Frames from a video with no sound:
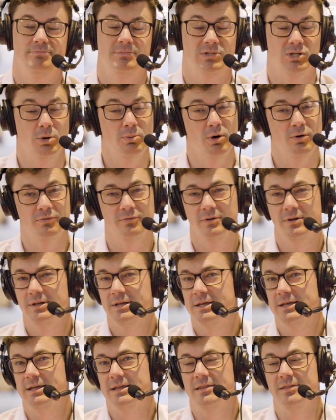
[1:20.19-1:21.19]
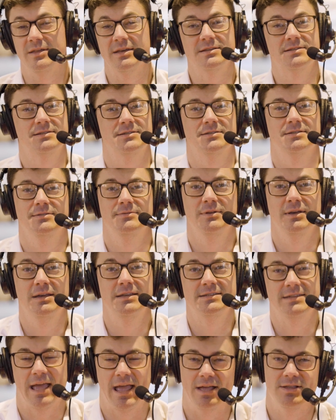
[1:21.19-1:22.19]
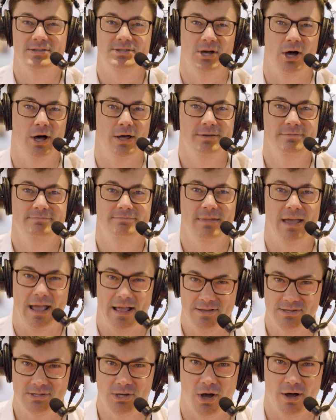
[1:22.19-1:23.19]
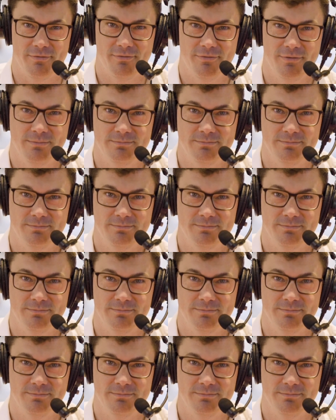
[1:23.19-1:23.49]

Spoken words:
Don't move. This is Hands On, Hands Off.